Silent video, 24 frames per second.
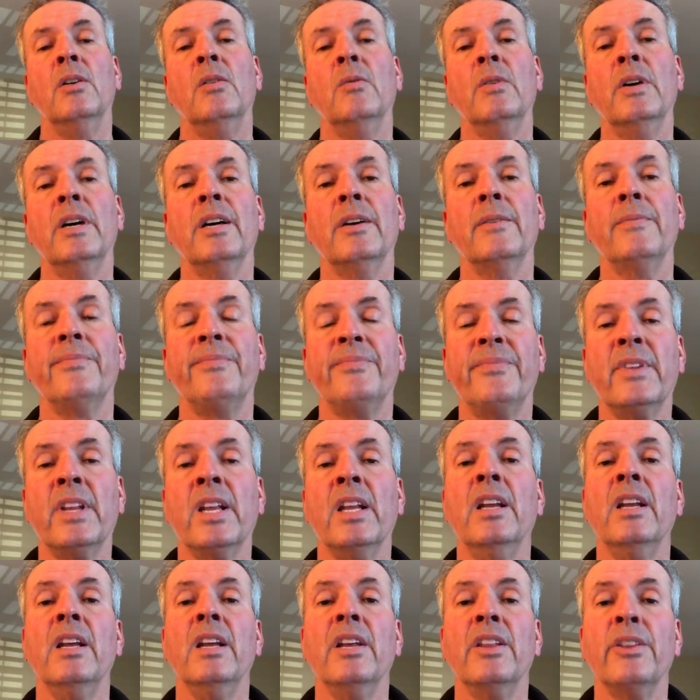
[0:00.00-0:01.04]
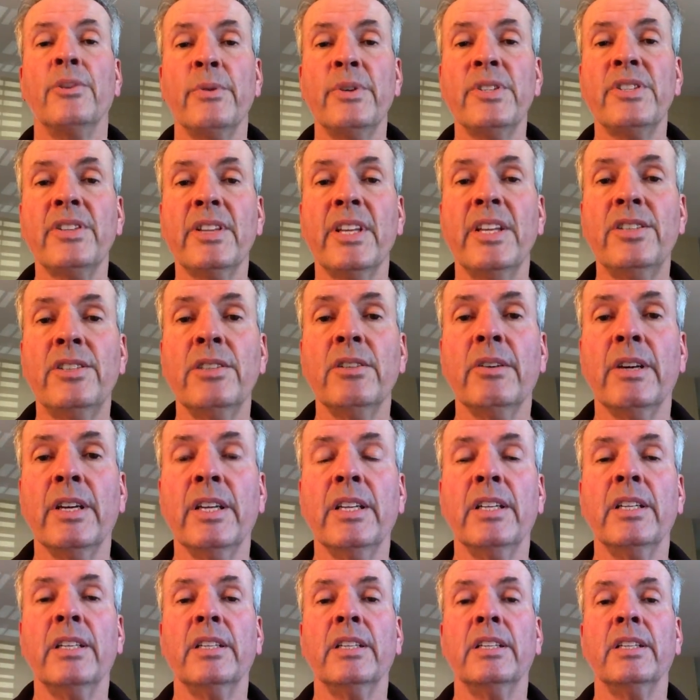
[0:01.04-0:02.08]
Well, the reason they do
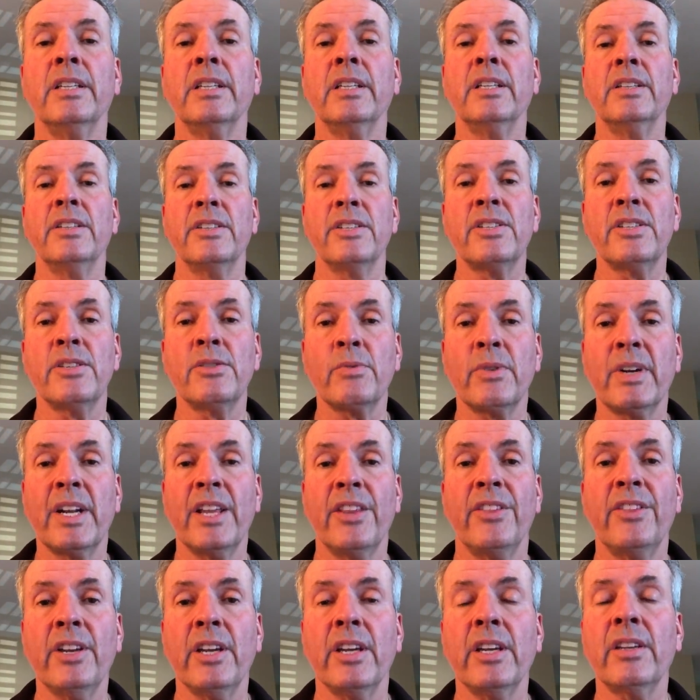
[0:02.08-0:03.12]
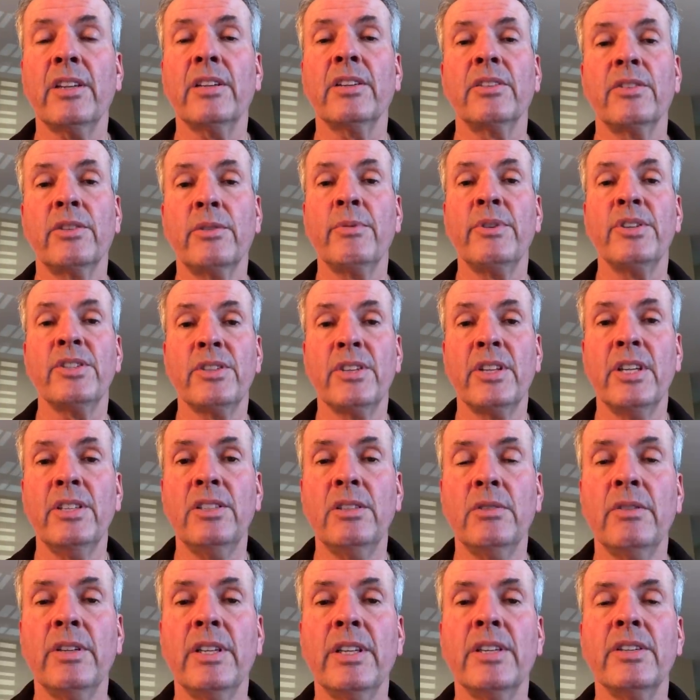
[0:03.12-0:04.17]
it, this is what I think, the reason they
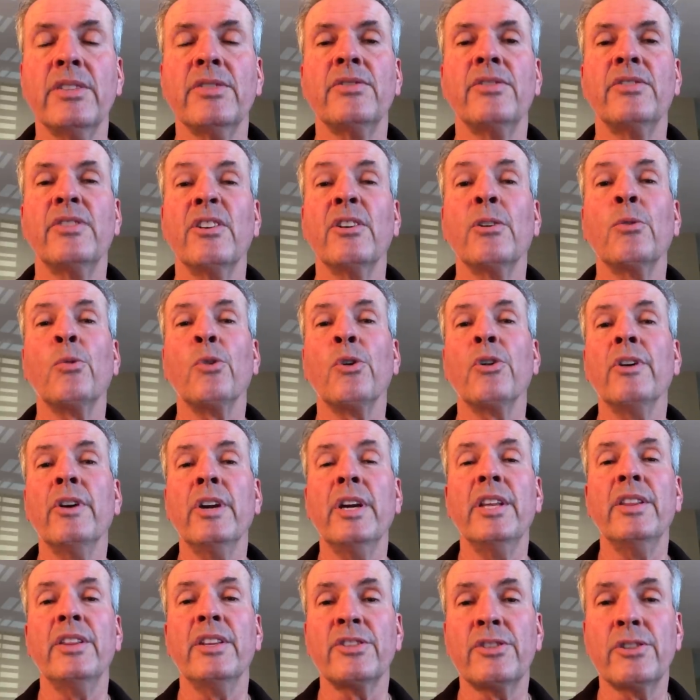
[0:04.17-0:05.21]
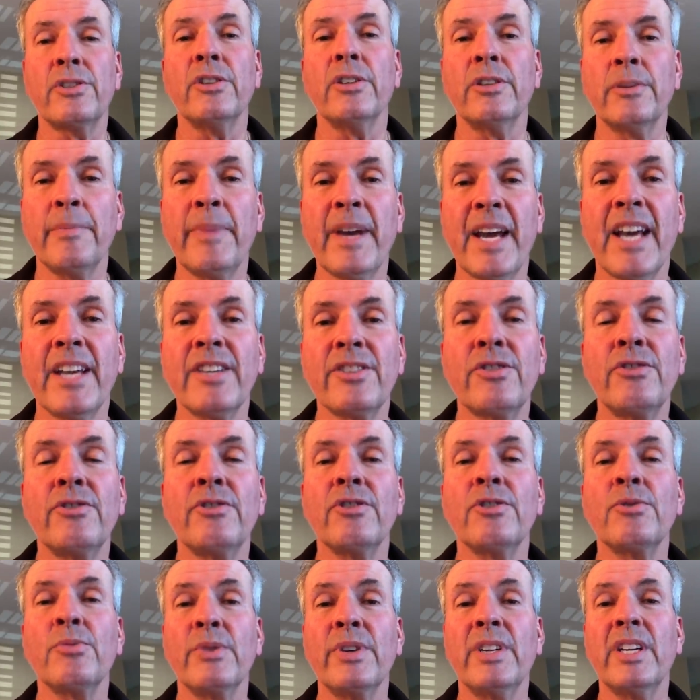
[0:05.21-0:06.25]
do it is, they're worried that certain
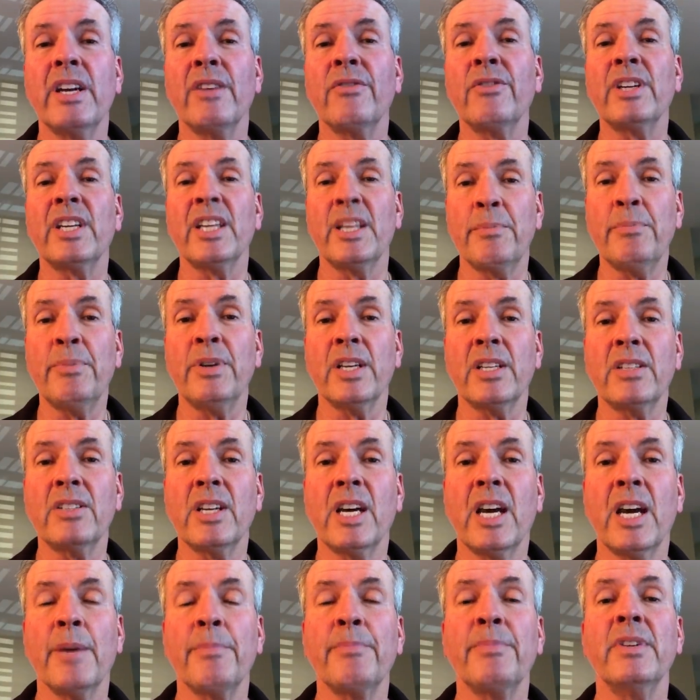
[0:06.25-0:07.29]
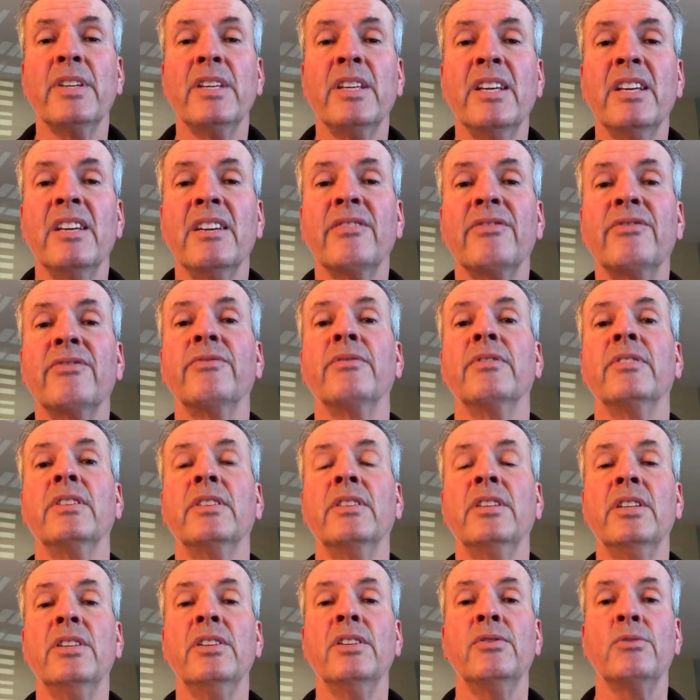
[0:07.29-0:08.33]
passengers would never get picked up if
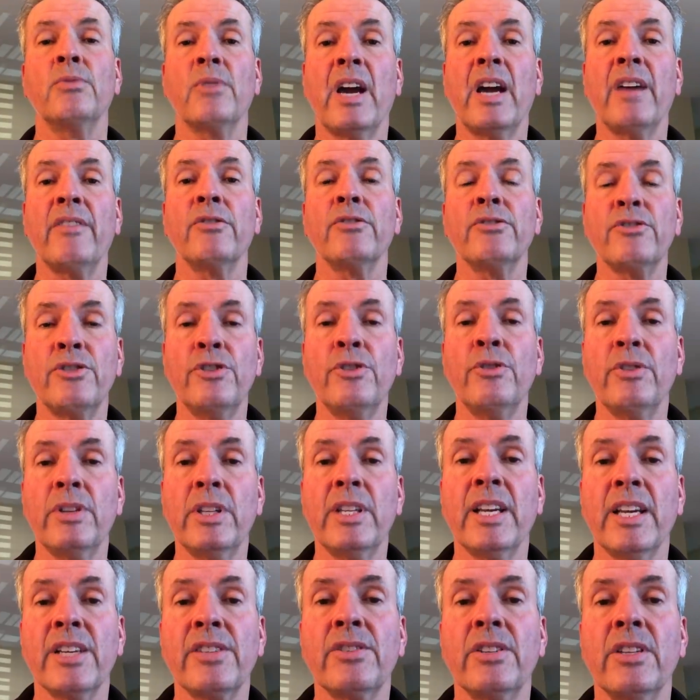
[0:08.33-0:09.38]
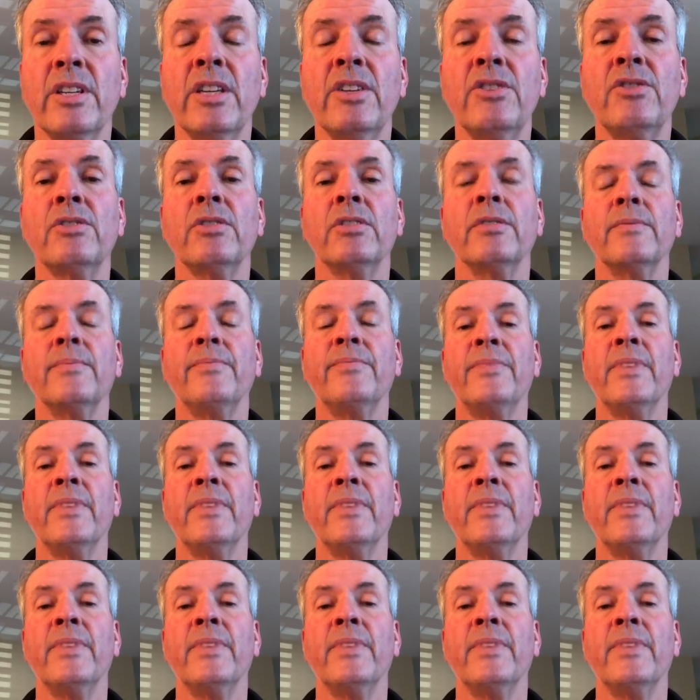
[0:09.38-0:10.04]
the drivers knew the destination.